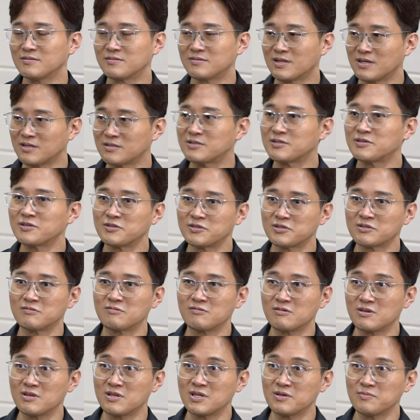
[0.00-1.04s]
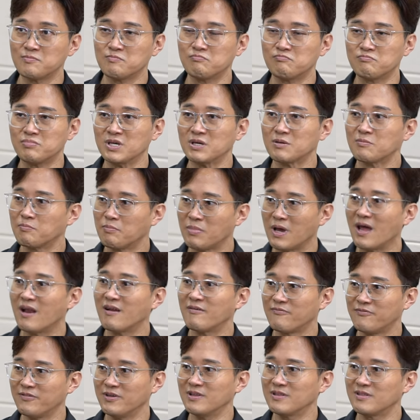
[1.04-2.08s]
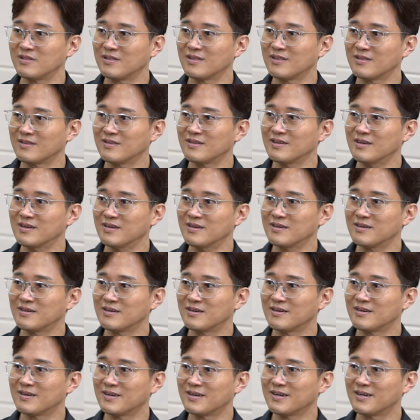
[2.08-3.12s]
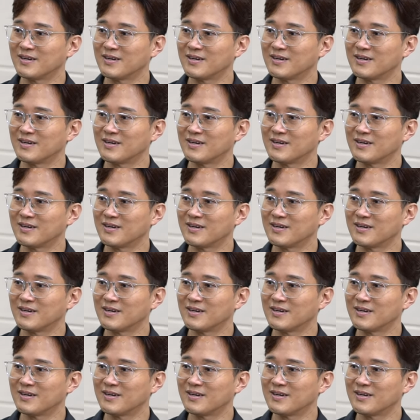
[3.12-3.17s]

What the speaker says: That is a really big benefit. Yeah,